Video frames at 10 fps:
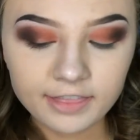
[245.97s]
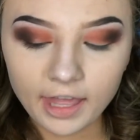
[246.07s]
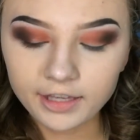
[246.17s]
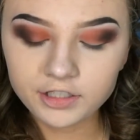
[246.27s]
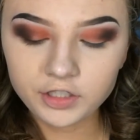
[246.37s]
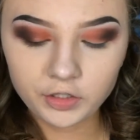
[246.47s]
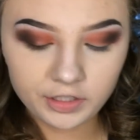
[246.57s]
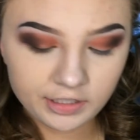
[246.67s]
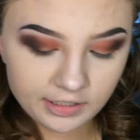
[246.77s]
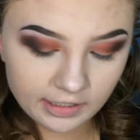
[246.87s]
Then
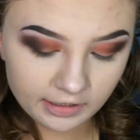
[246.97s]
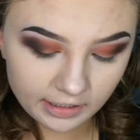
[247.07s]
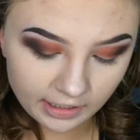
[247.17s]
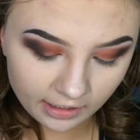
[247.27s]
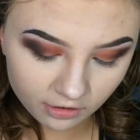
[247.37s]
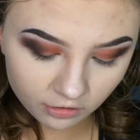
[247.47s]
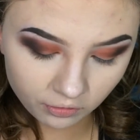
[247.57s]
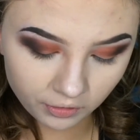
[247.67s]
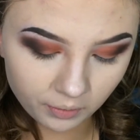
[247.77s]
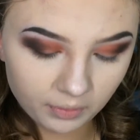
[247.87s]
towards the inner
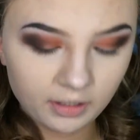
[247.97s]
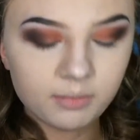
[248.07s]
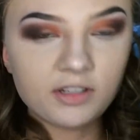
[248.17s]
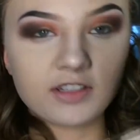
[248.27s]
corner, we're going to be